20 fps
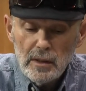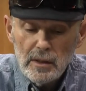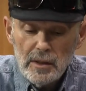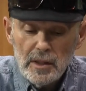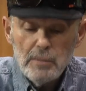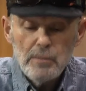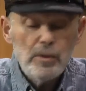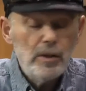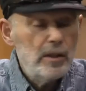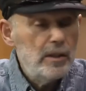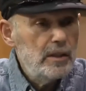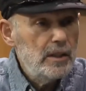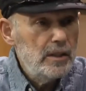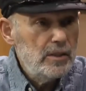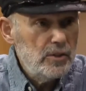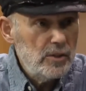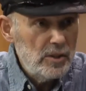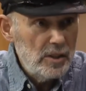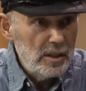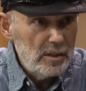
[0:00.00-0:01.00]
the ability
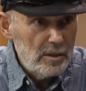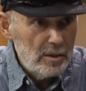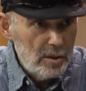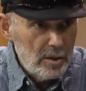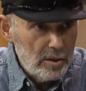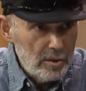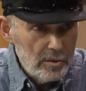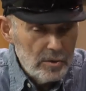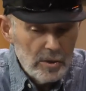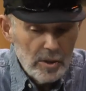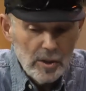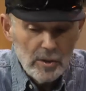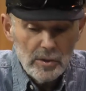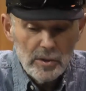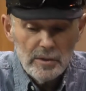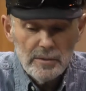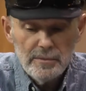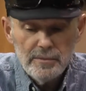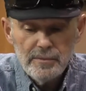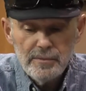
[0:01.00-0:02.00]
to sit and learn
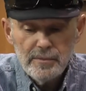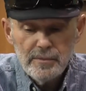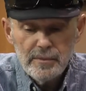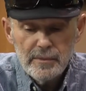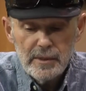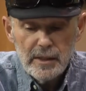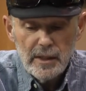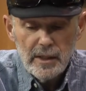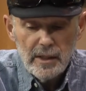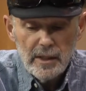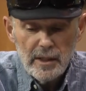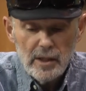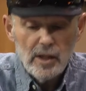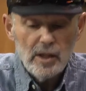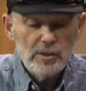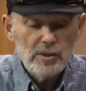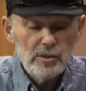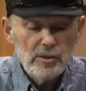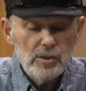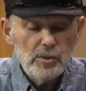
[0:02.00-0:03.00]
Torah, and
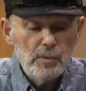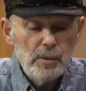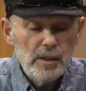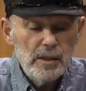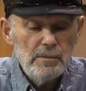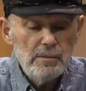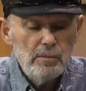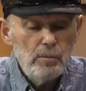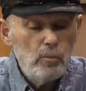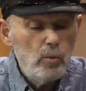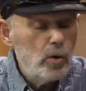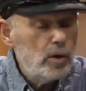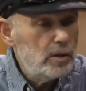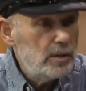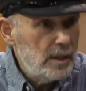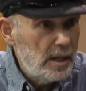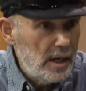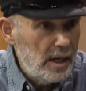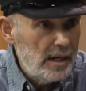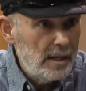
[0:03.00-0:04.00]
also to spend more
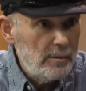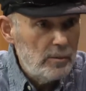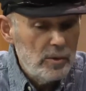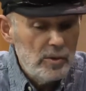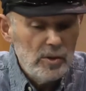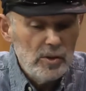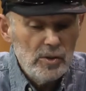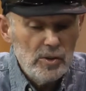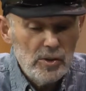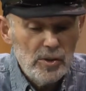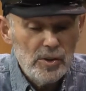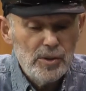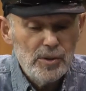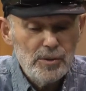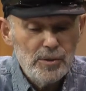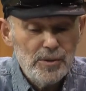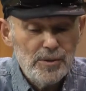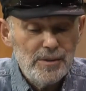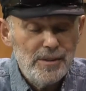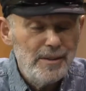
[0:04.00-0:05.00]
time with his
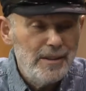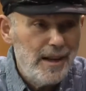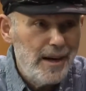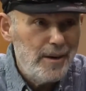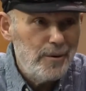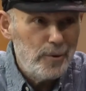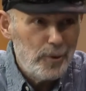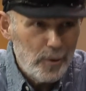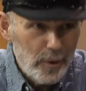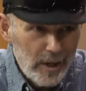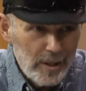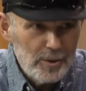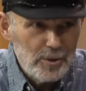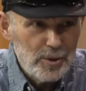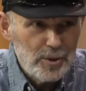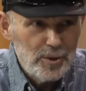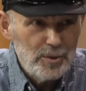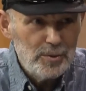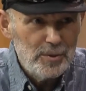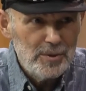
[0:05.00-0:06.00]
children and now
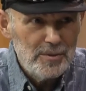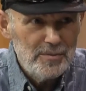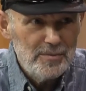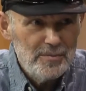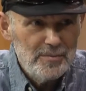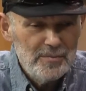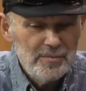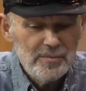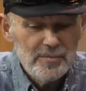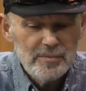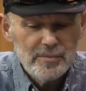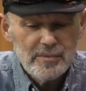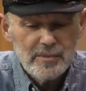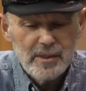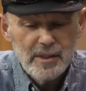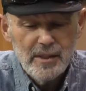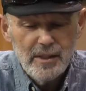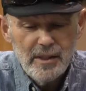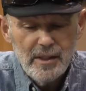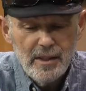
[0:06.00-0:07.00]
grandchildren.
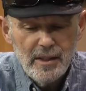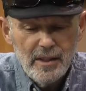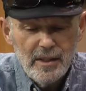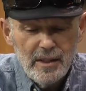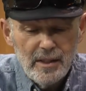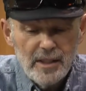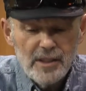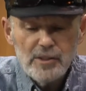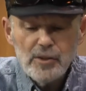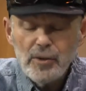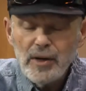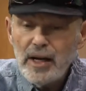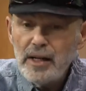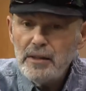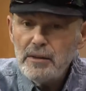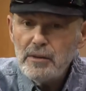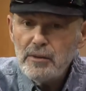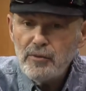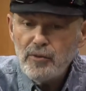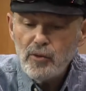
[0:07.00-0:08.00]
He had
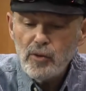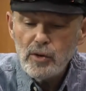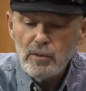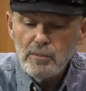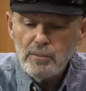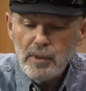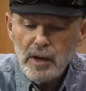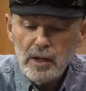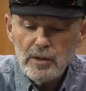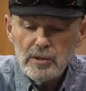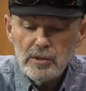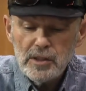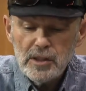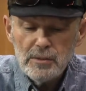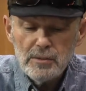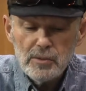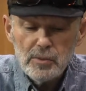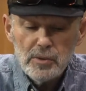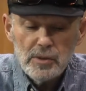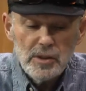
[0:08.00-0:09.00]
tried to form
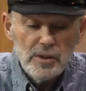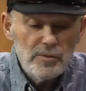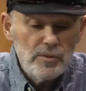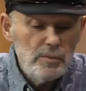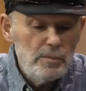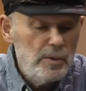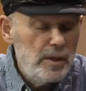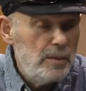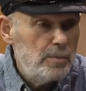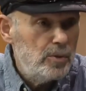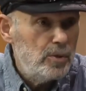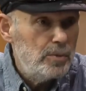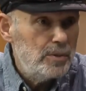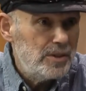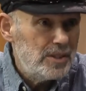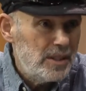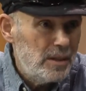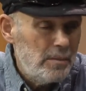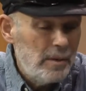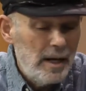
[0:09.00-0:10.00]
partnerships with different people, but
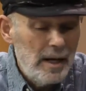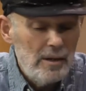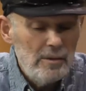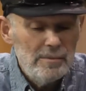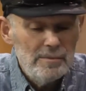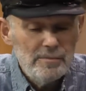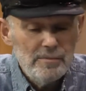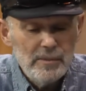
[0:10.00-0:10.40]
somehow